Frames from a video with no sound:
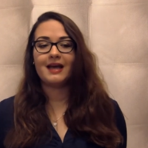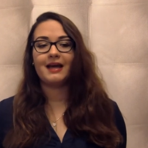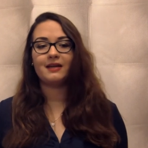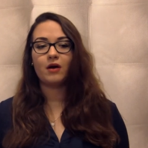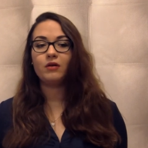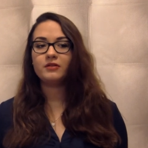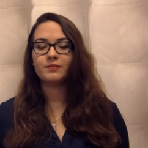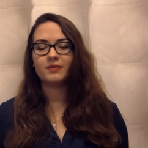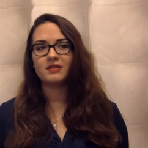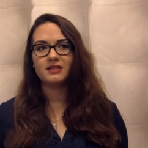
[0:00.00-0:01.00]
And all this
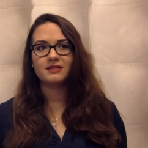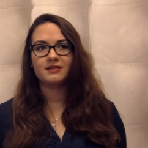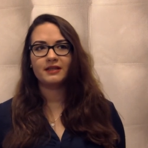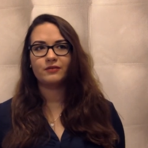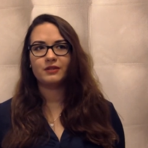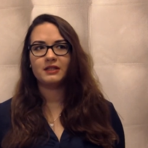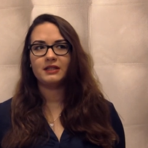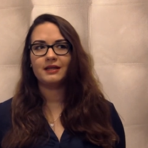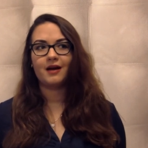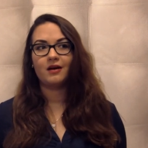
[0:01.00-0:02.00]
process, like
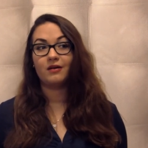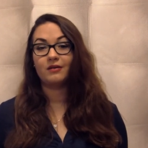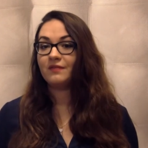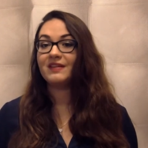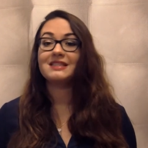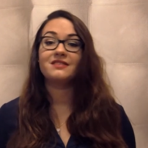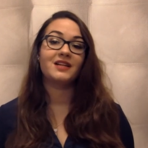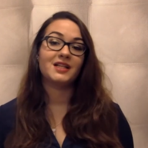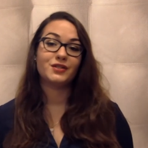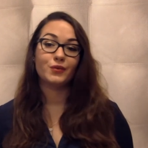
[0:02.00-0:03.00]
really how film
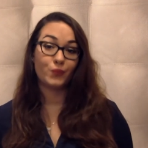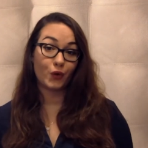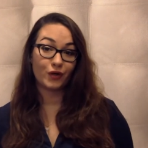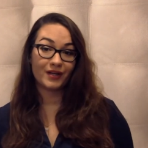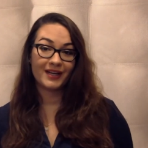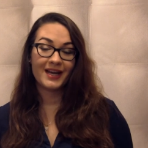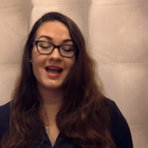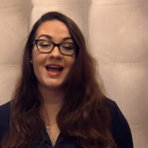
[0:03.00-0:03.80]
festivals work,